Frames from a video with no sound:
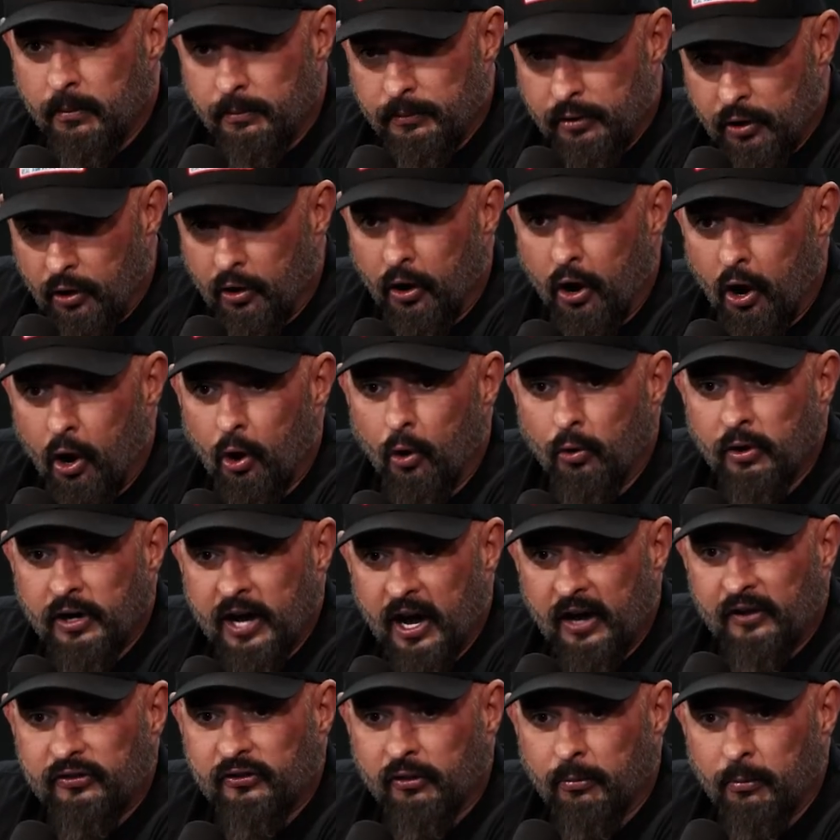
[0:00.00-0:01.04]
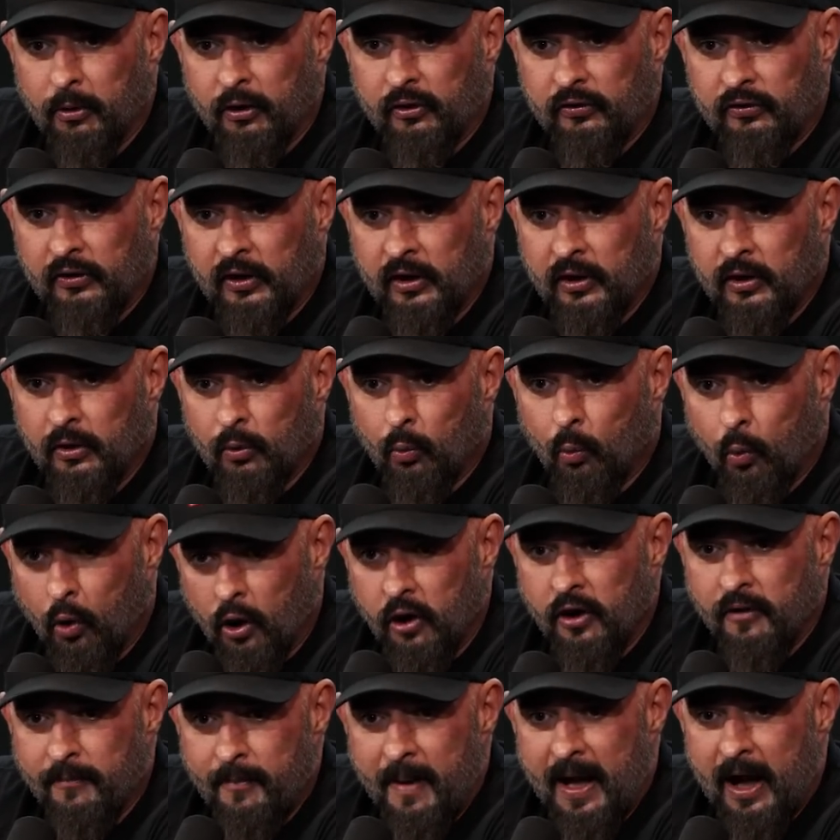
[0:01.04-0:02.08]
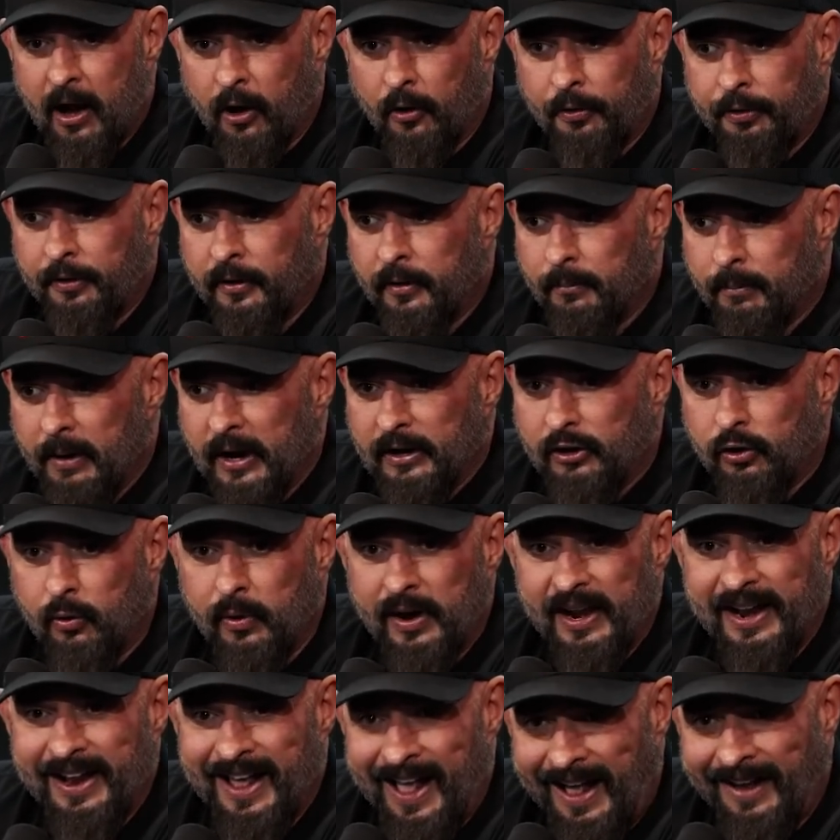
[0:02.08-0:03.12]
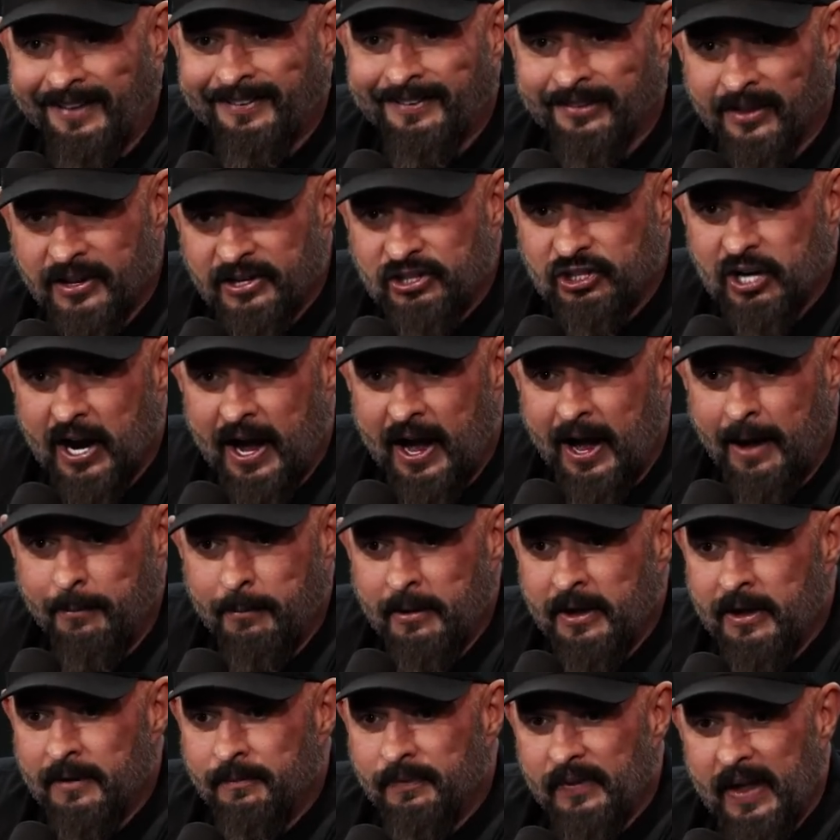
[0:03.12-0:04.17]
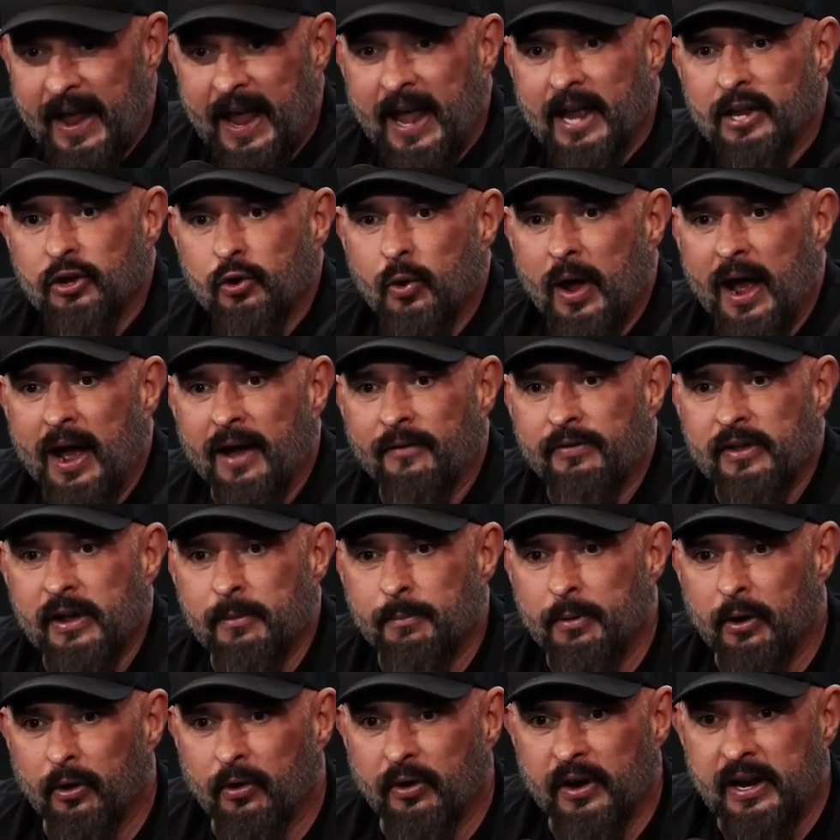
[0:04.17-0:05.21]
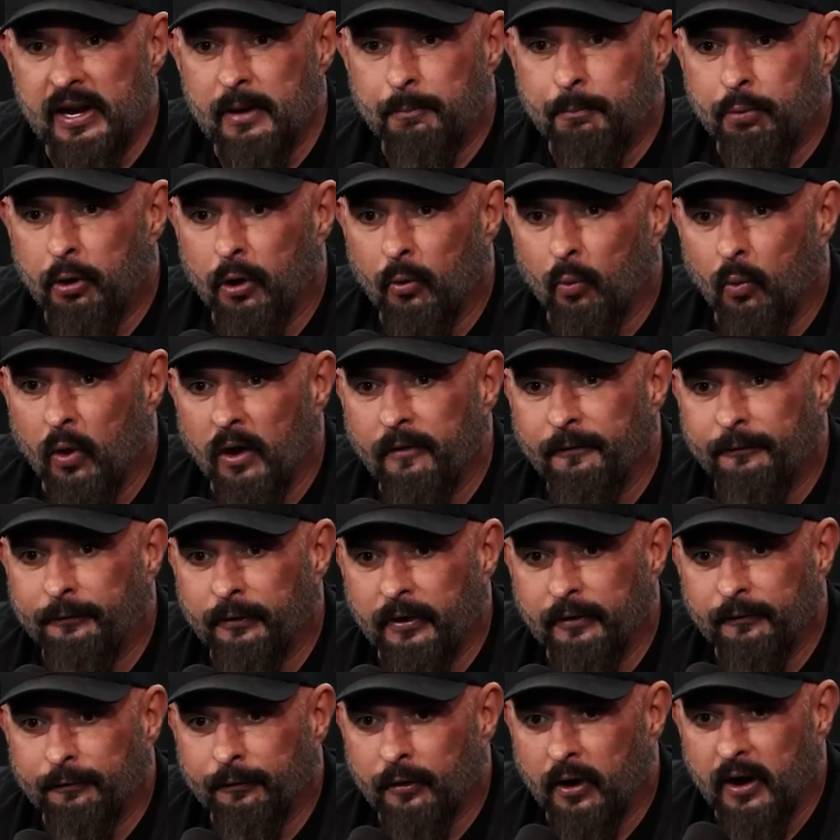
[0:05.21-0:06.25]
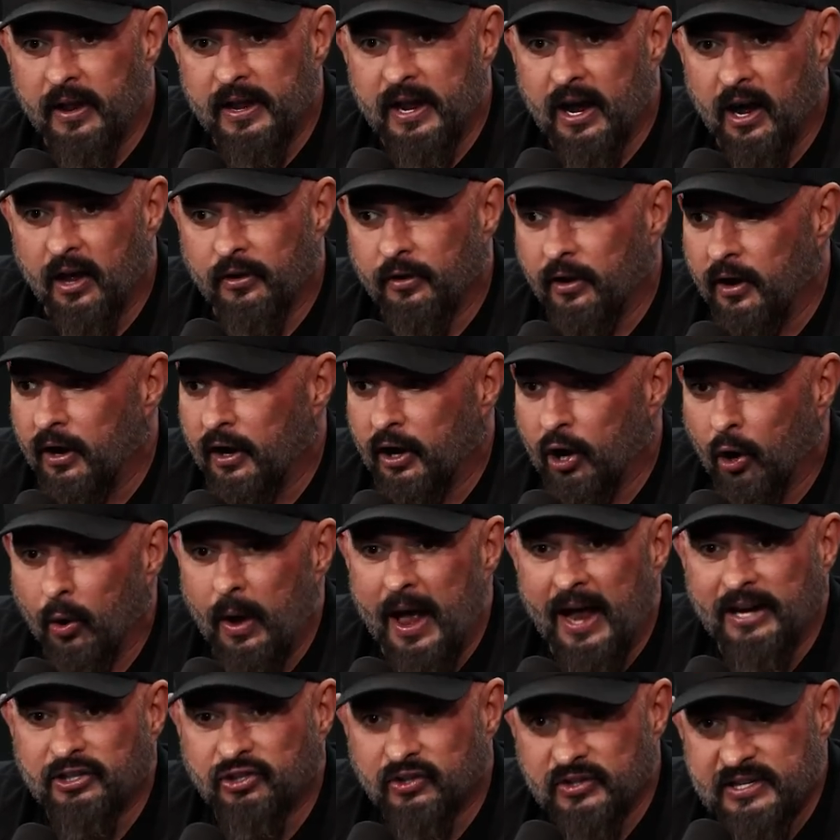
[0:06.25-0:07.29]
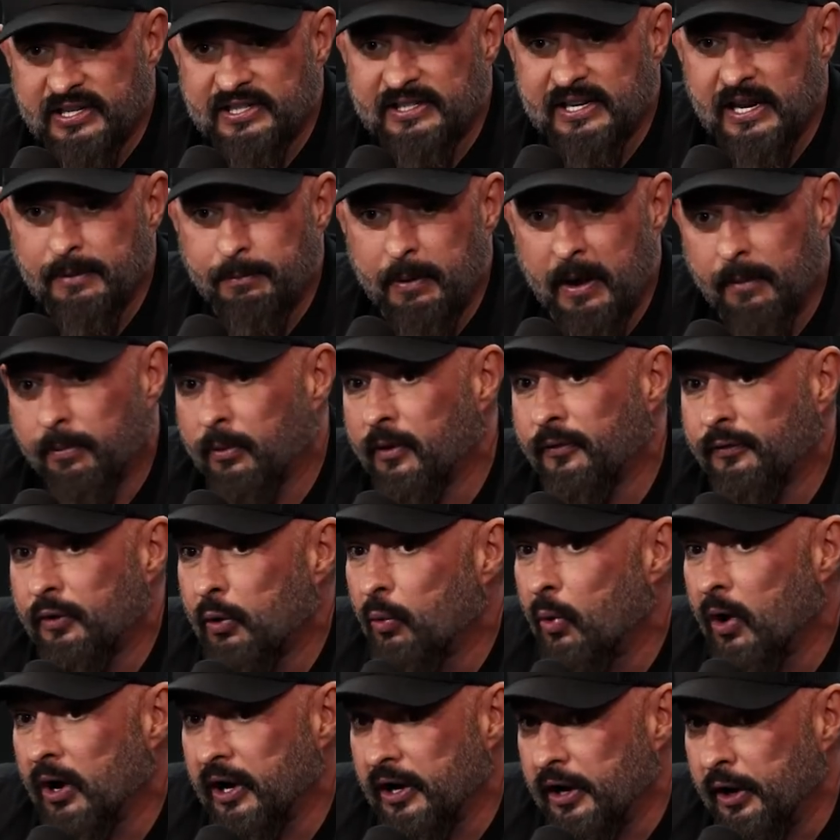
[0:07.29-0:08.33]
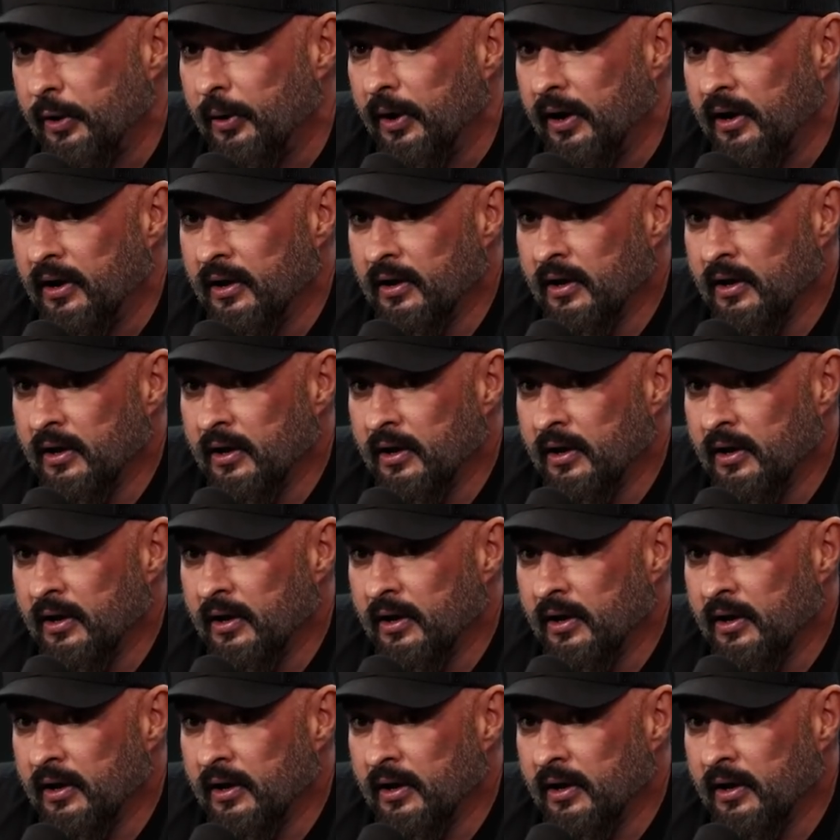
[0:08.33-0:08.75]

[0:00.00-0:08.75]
your own customers word of mouth by doing an excellent job and you have the ability to put one foot in front of the other and go actually see people if you want to do it.